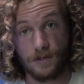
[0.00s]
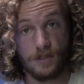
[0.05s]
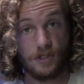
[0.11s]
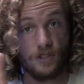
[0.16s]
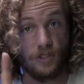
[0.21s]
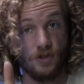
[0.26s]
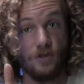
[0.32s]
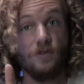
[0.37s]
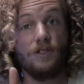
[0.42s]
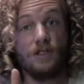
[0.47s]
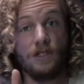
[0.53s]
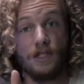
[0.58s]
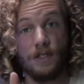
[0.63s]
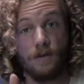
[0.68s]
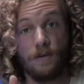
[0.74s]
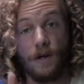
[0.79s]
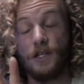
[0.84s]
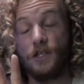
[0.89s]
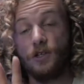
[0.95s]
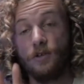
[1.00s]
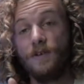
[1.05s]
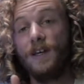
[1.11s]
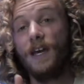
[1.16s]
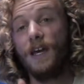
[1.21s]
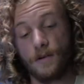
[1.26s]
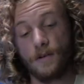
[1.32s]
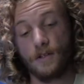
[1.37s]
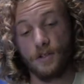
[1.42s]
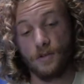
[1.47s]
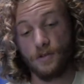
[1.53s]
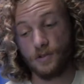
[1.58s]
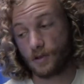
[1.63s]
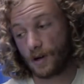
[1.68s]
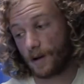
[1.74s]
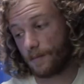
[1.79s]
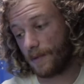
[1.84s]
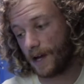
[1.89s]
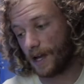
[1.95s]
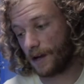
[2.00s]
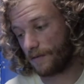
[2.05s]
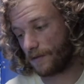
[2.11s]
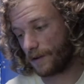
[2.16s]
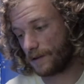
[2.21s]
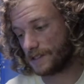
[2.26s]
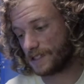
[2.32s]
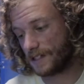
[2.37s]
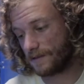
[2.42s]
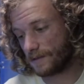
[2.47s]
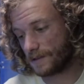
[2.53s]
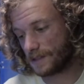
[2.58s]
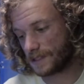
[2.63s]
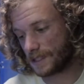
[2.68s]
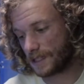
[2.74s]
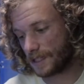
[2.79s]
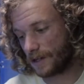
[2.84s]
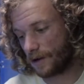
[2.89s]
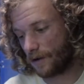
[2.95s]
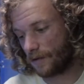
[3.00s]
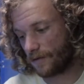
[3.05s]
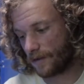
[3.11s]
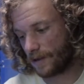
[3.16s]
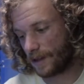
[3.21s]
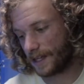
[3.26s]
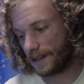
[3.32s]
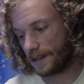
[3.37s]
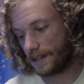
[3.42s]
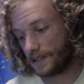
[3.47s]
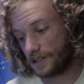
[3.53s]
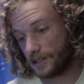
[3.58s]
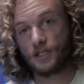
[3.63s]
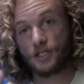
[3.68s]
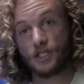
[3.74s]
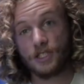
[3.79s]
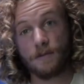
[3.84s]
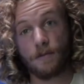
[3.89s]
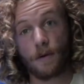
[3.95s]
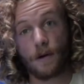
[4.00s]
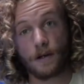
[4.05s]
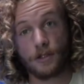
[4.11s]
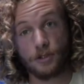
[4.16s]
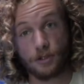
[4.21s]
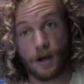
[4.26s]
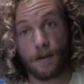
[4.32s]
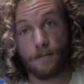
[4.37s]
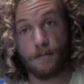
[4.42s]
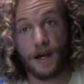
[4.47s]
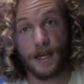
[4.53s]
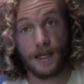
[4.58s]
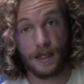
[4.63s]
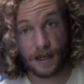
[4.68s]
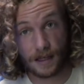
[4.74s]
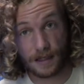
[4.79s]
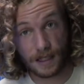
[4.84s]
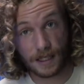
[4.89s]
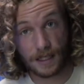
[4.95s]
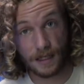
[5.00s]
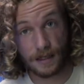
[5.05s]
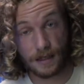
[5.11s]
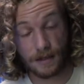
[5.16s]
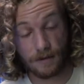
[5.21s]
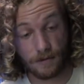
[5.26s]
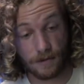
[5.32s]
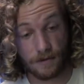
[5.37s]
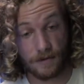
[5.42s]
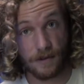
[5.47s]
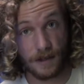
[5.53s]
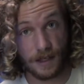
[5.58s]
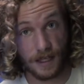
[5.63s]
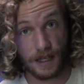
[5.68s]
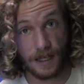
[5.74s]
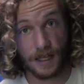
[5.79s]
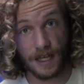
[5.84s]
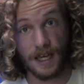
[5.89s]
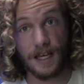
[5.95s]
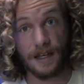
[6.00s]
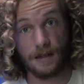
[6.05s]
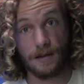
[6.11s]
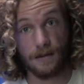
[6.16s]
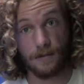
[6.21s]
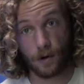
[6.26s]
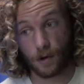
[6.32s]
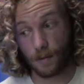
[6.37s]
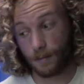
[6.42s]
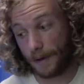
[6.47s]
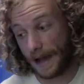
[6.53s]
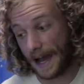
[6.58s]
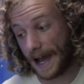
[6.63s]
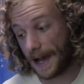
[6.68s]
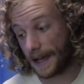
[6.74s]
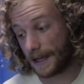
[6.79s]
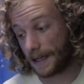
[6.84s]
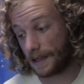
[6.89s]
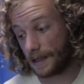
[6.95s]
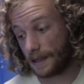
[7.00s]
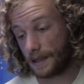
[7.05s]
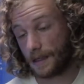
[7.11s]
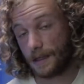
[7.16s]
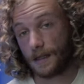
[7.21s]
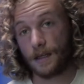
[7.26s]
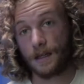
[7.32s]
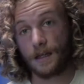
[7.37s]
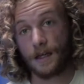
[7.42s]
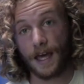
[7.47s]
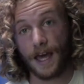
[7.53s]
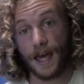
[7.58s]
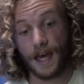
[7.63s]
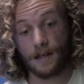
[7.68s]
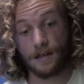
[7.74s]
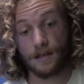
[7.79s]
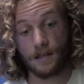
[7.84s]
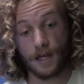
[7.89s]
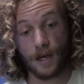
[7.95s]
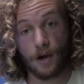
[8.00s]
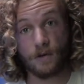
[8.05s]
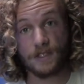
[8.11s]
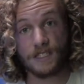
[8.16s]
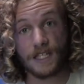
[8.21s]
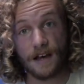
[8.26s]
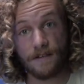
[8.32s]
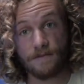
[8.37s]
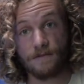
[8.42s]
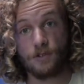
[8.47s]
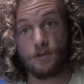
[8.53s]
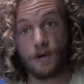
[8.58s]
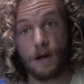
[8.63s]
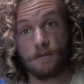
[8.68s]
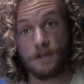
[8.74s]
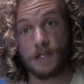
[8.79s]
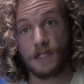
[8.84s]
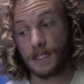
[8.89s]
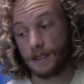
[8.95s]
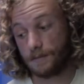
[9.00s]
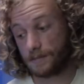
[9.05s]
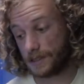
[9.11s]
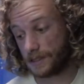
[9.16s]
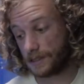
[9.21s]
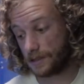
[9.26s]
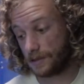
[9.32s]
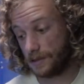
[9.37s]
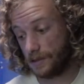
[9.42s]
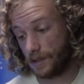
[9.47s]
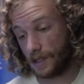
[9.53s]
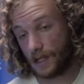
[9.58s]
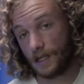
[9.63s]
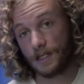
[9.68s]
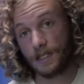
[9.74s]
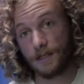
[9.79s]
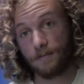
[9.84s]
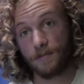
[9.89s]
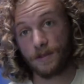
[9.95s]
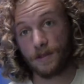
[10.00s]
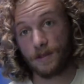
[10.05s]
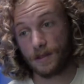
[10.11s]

Usually when you get new drum microphones, everyone's gonna go for like the cheaper drum mic kit or pack, and they always have drum clips so you can clip